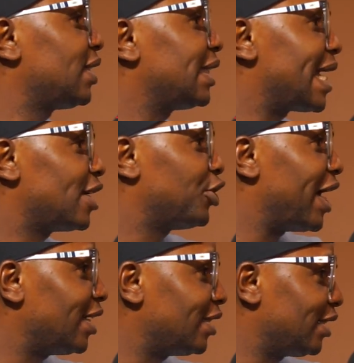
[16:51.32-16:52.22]
is a sad
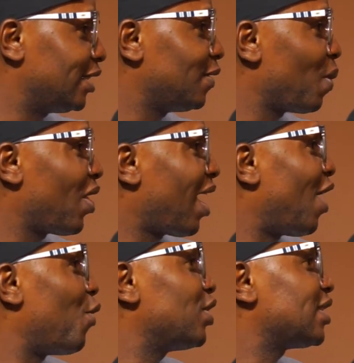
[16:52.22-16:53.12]
reality.
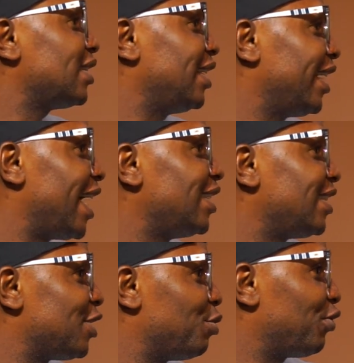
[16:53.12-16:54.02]
And once a
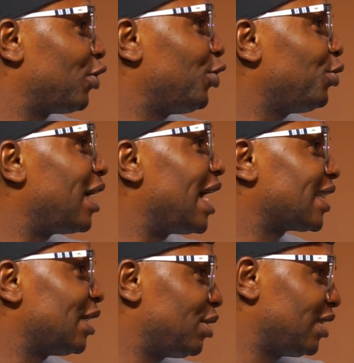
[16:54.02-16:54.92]
reality is before you,
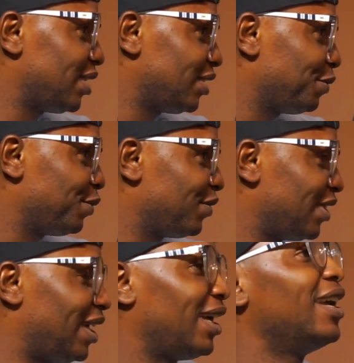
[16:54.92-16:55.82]
accept it.
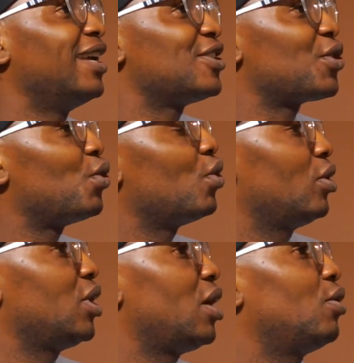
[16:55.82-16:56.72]
So
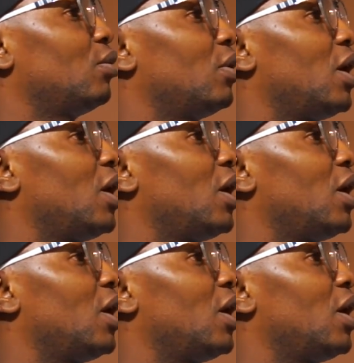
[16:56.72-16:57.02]
now,